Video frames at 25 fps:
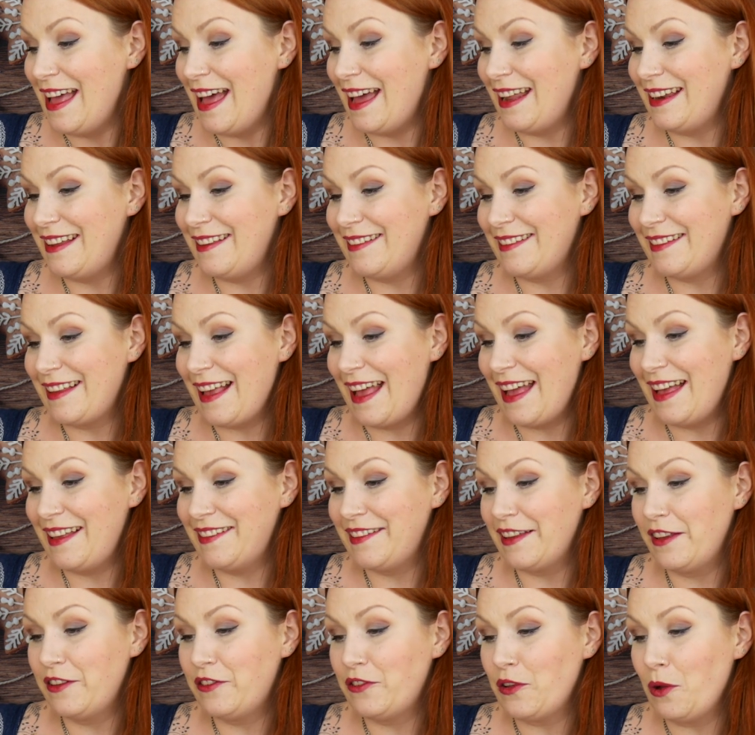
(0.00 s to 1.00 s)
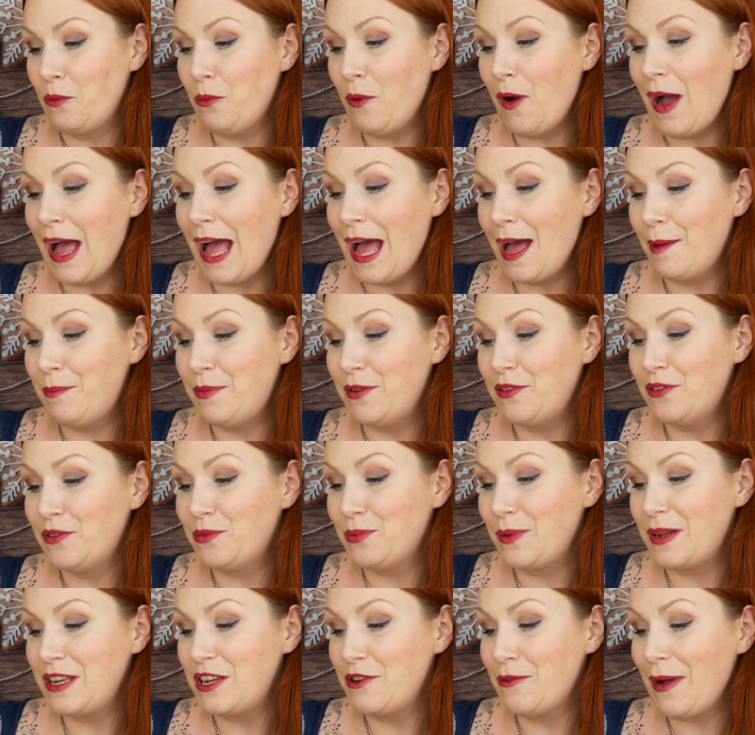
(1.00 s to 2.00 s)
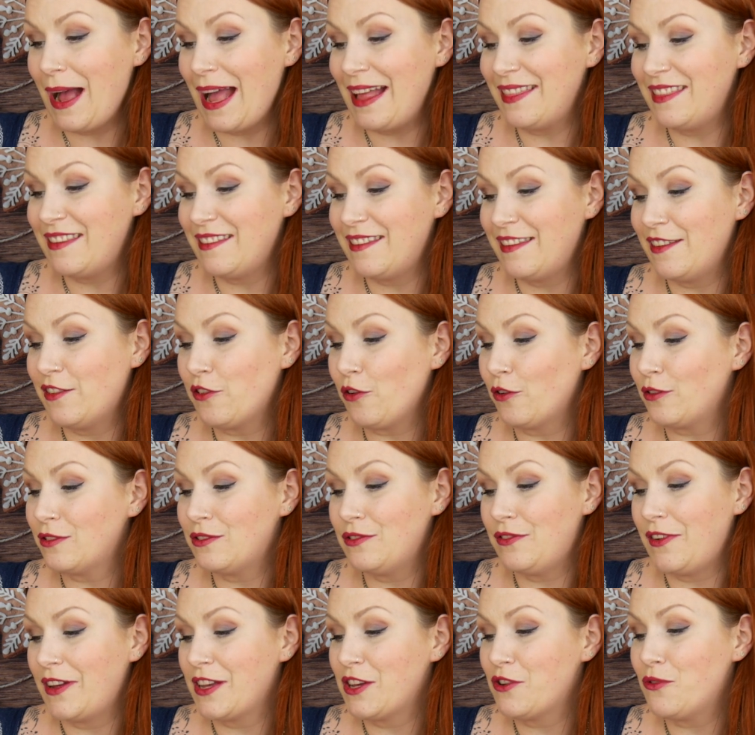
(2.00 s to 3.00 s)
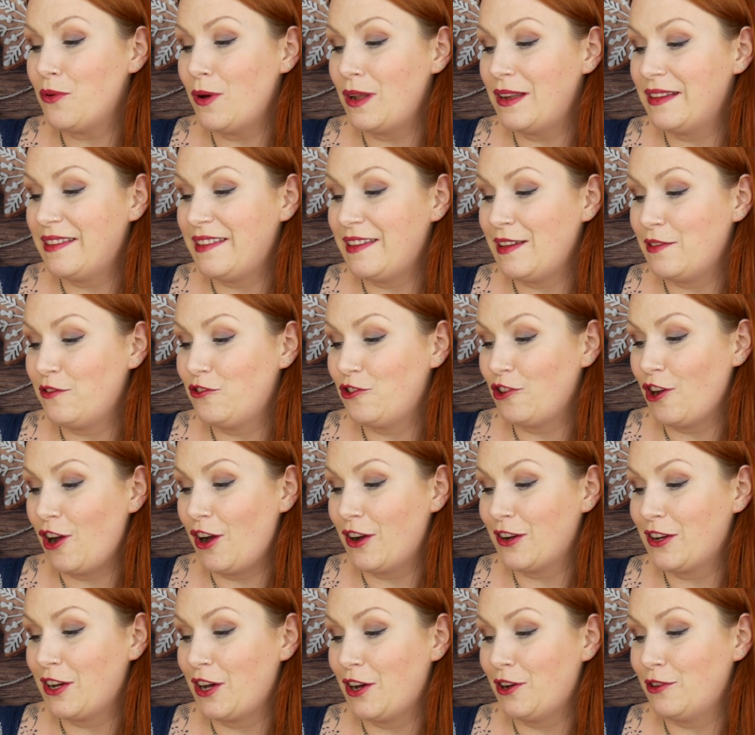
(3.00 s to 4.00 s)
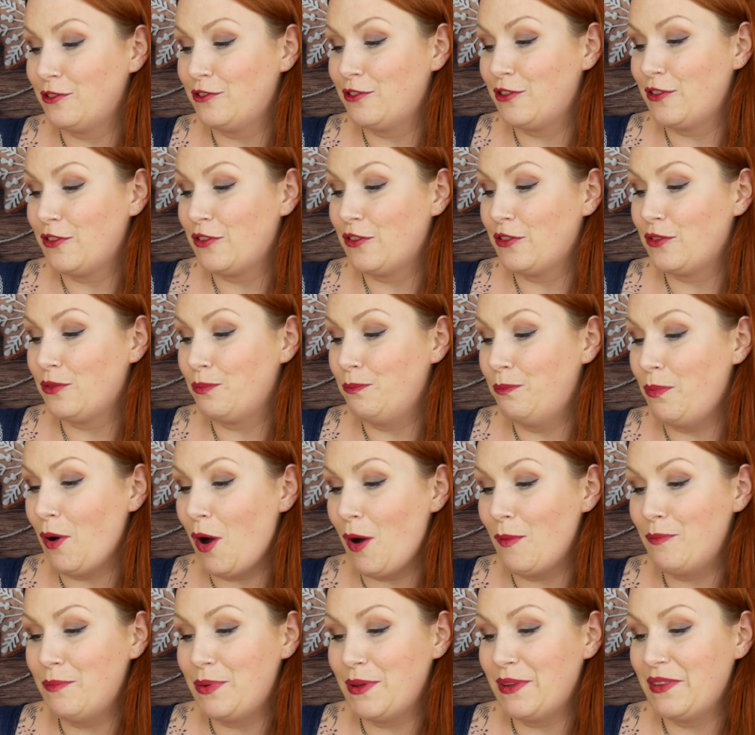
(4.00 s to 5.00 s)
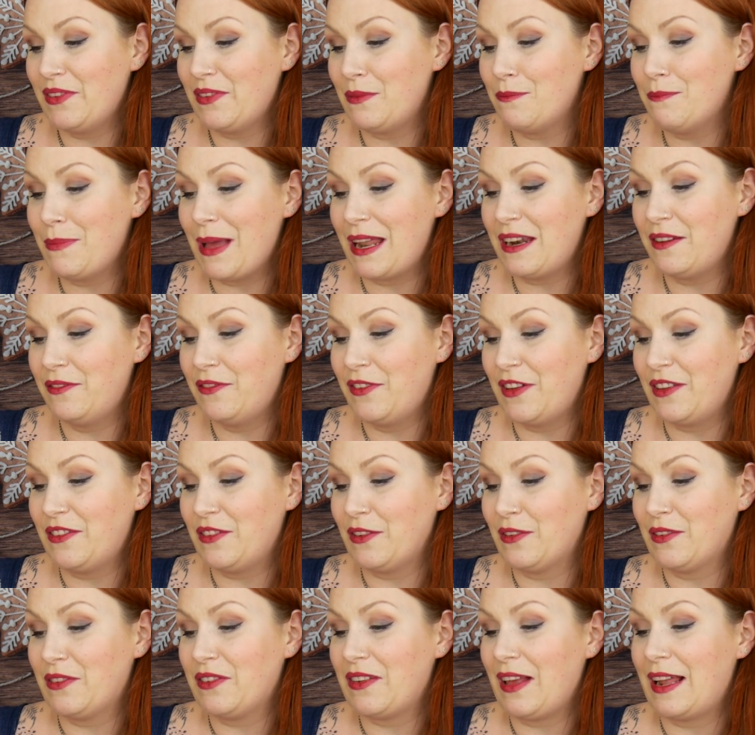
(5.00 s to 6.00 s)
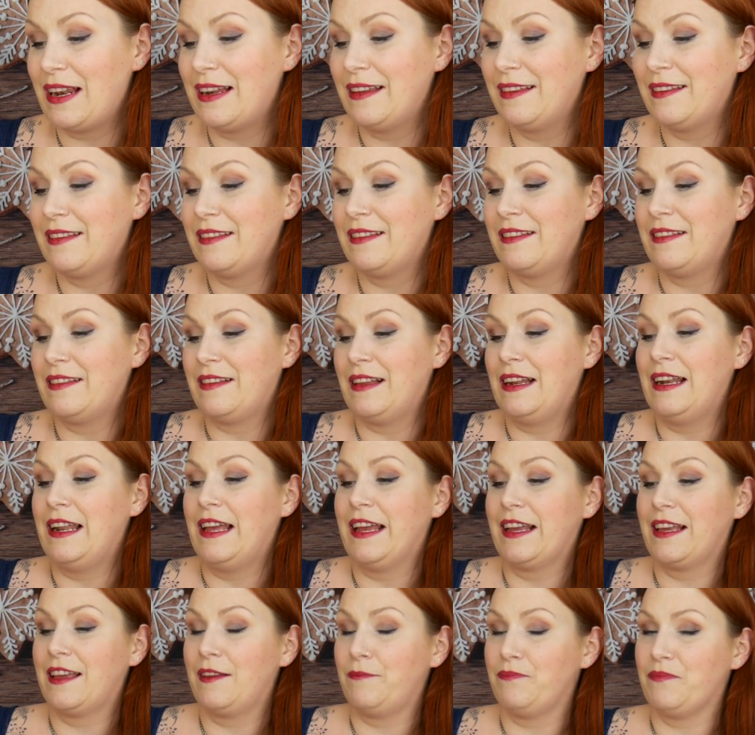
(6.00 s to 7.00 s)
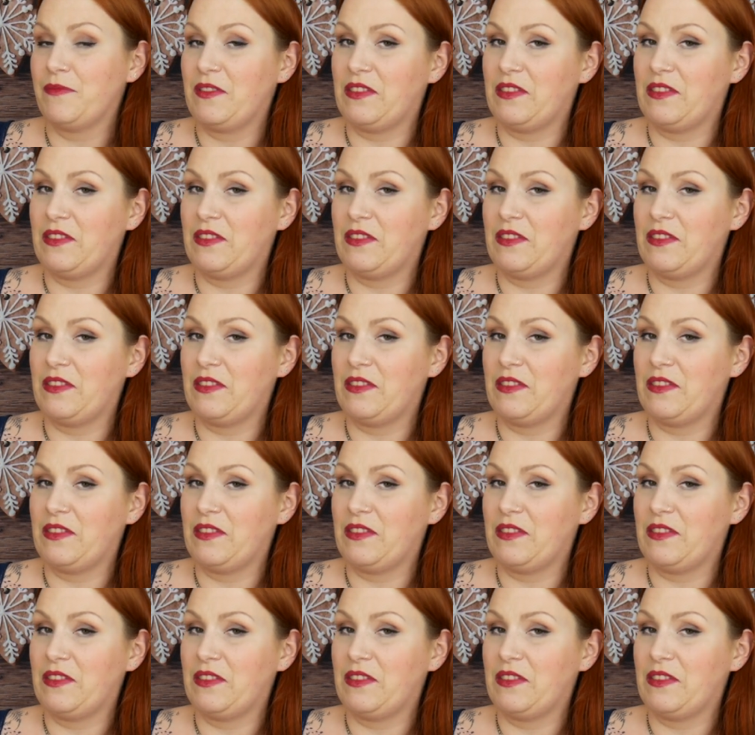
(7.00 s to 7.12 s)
And it says, so what happens when you add the detoxifying quality of charcoal to the spot bursting benefits of acid?